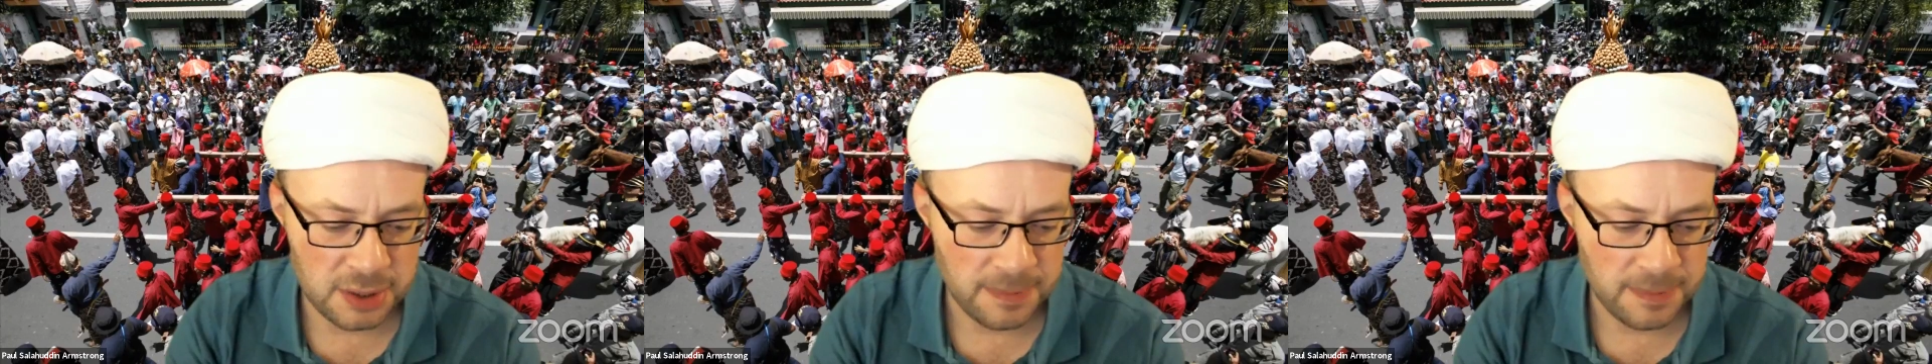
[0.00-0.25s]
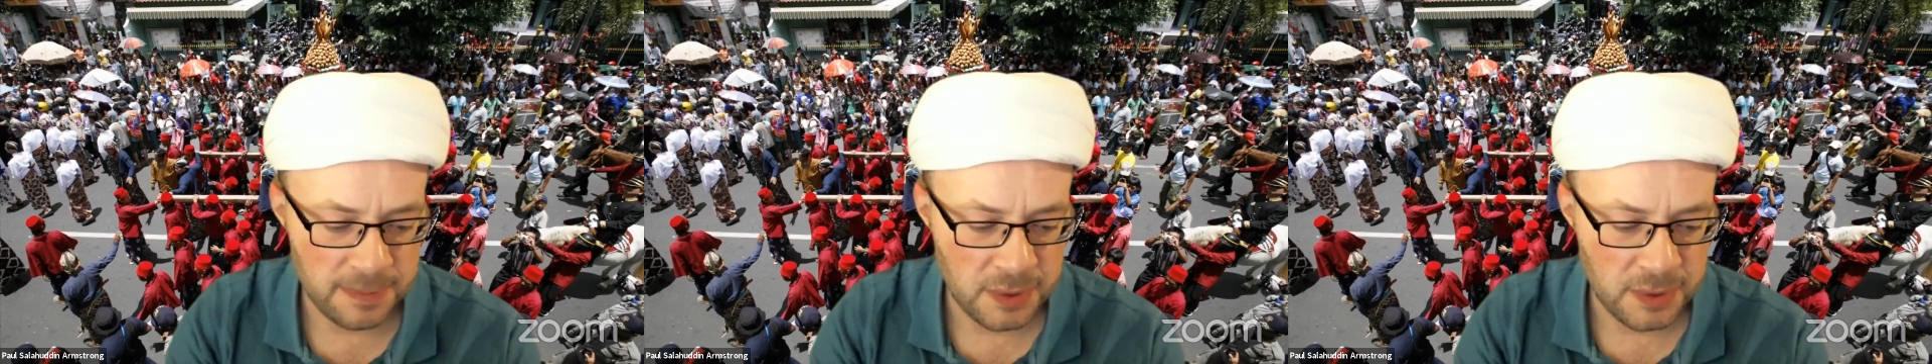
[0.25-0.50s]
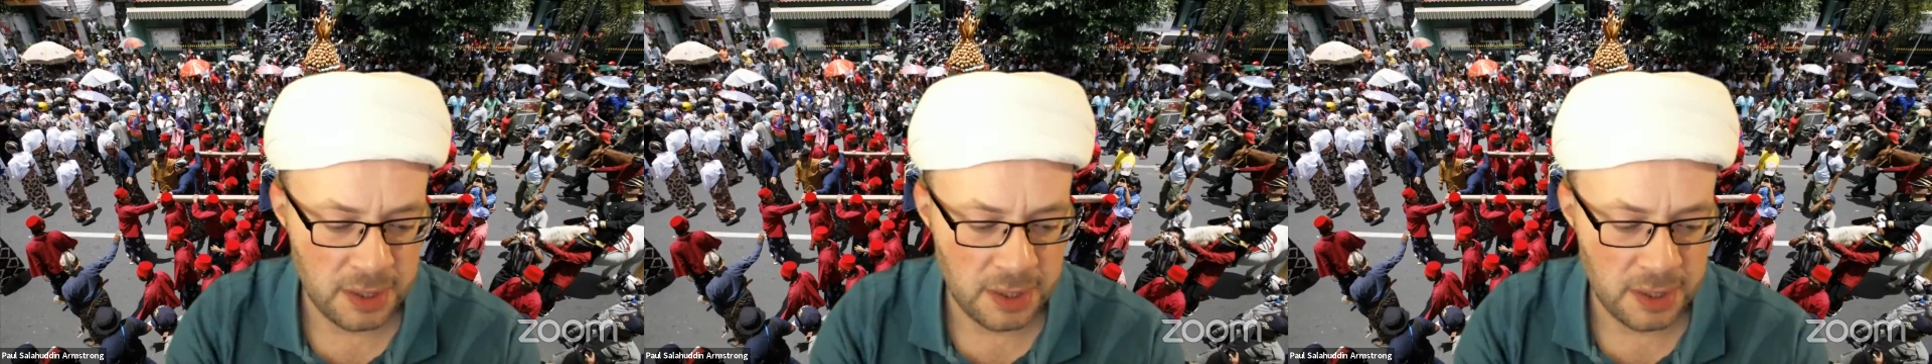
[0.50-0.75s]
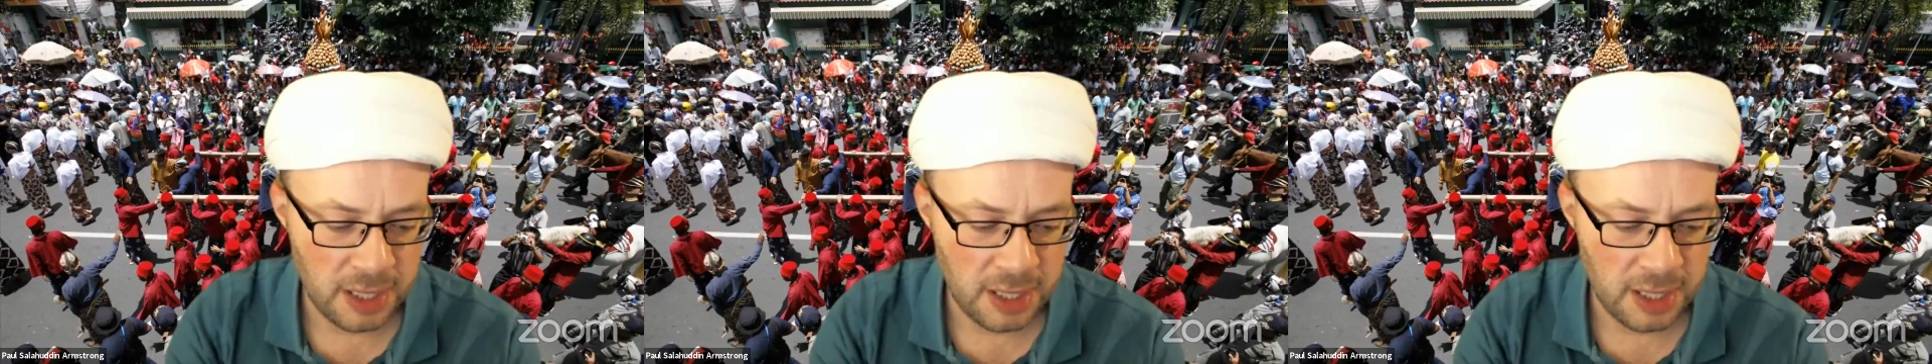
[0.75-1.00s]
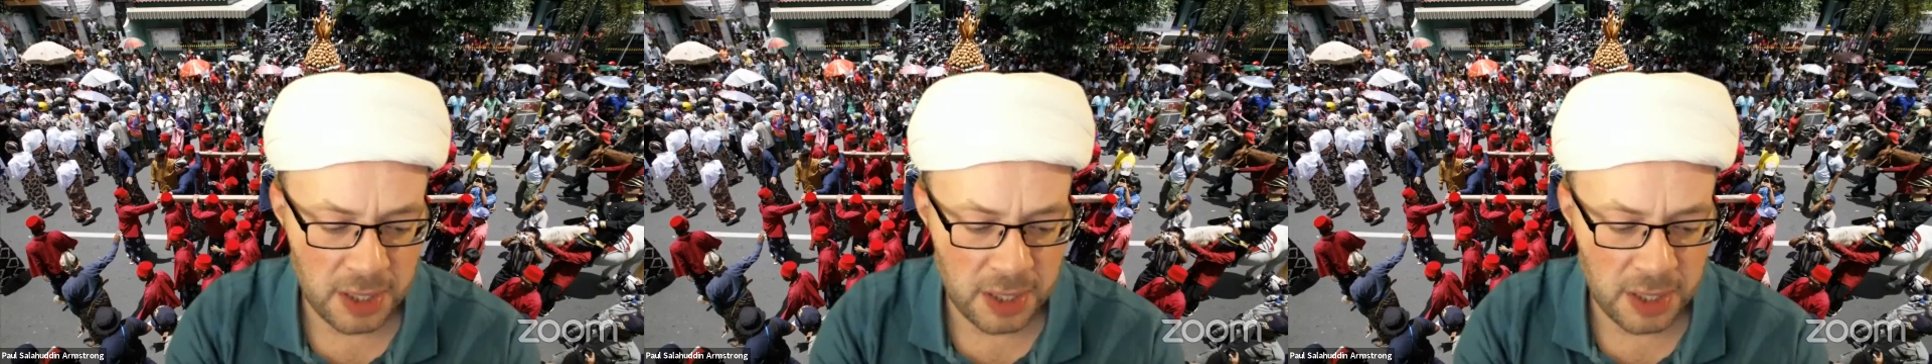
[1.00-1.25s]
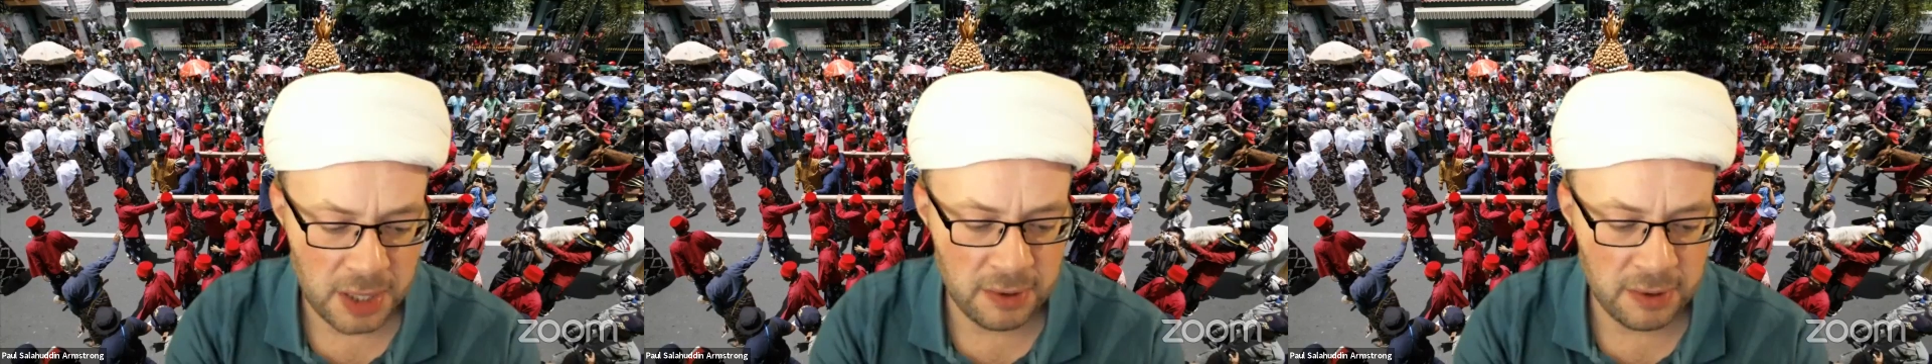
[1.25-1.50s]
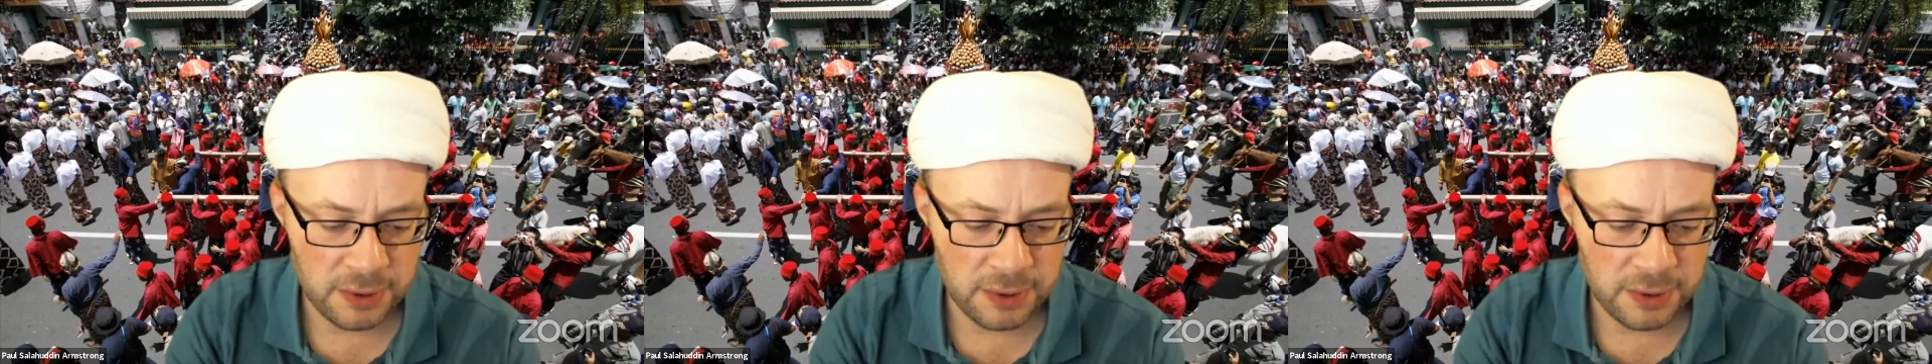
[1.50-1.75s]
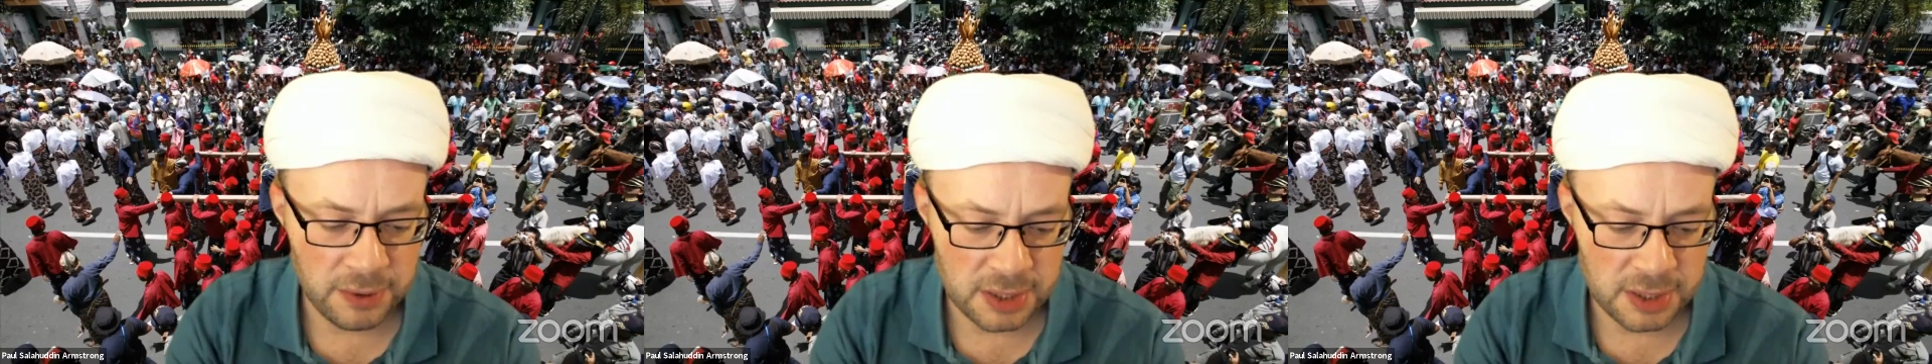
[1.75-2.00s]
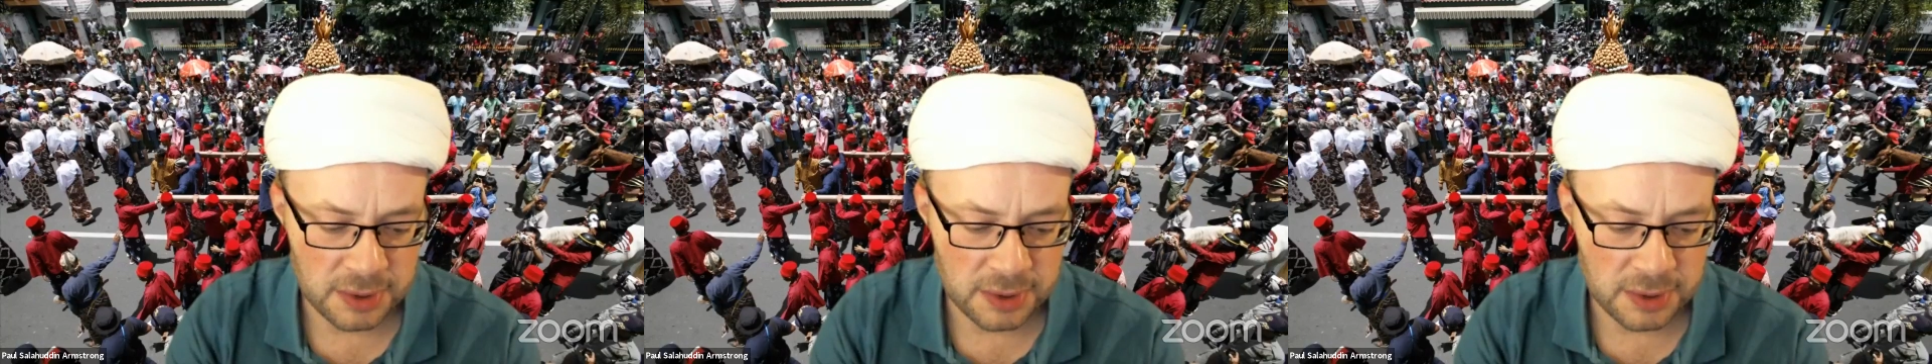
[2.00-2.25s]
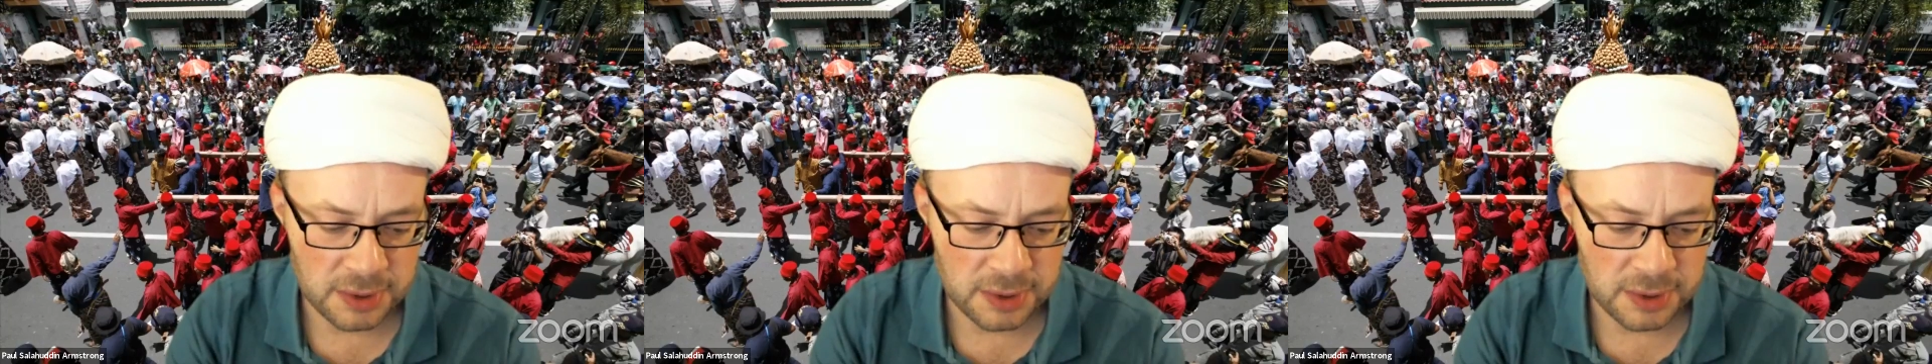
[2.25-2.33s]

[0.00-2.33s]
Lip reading: I am aspiring for your generosity,